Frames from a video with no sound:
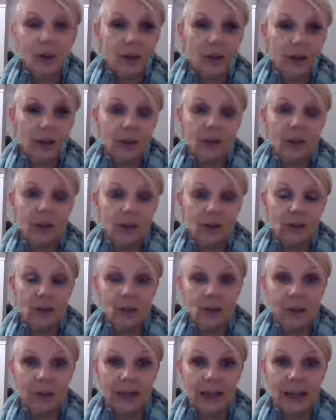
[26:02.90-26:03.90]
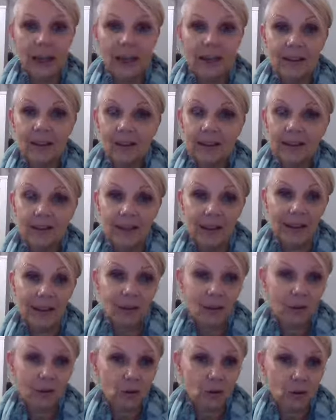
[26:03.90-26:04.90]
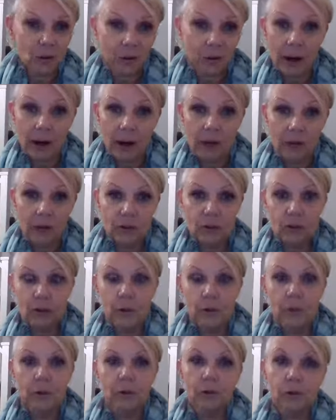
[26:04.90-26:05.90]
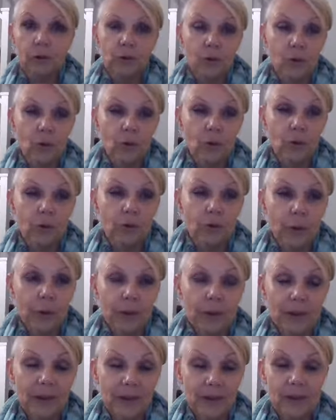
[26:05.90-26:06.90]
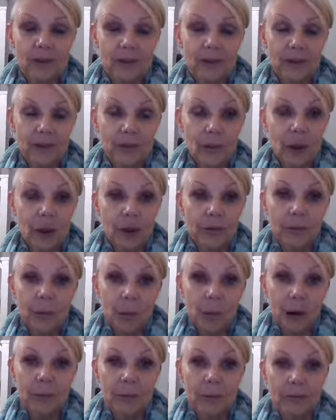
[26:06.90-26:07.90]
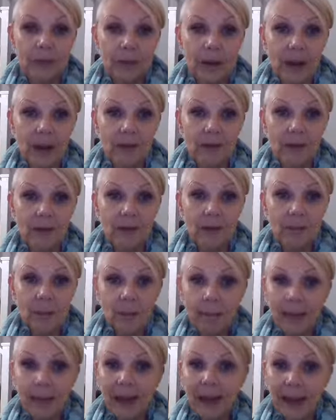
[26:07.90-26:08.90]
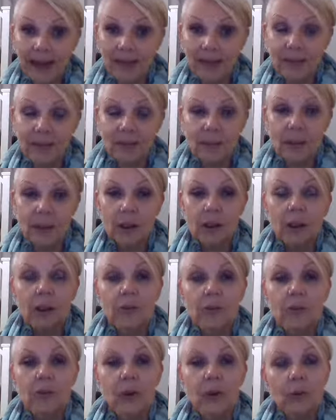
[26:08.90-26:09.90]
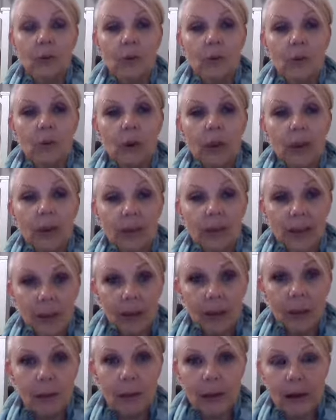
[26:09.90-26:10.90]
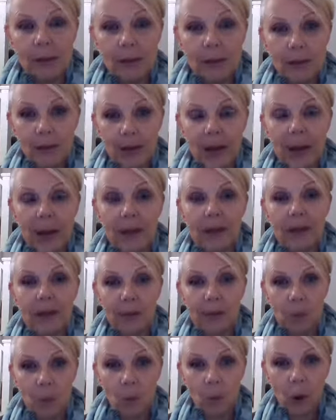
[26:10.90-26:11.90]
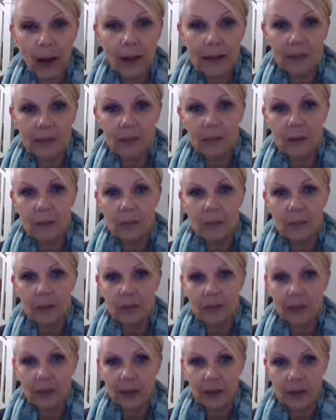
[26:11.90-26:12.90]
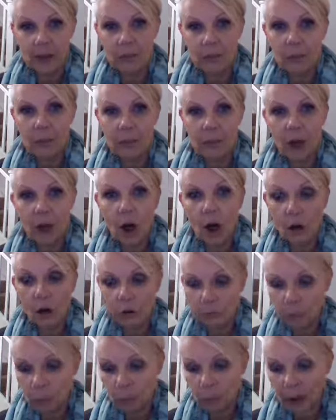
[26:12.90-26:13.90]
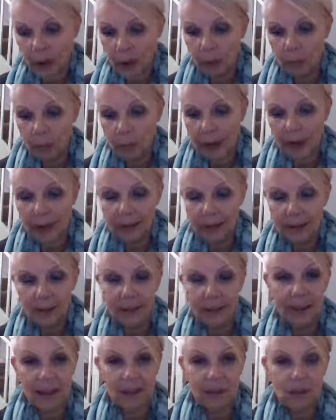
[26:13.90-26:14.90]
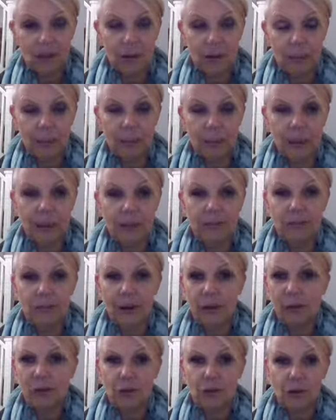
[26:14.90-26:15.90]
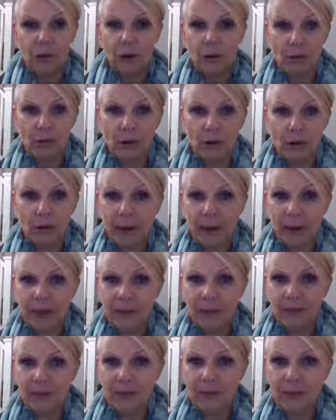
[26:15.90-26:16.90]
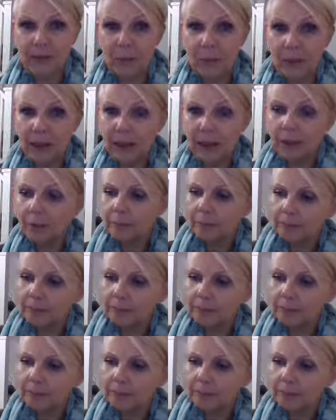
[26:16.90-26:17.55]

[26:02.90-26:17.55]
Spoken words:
thing they do in the end is try to withdraw from this overwhelming, scary place. So think about that as well in terms of sensory overwhelm and it just being a very triggering place to be.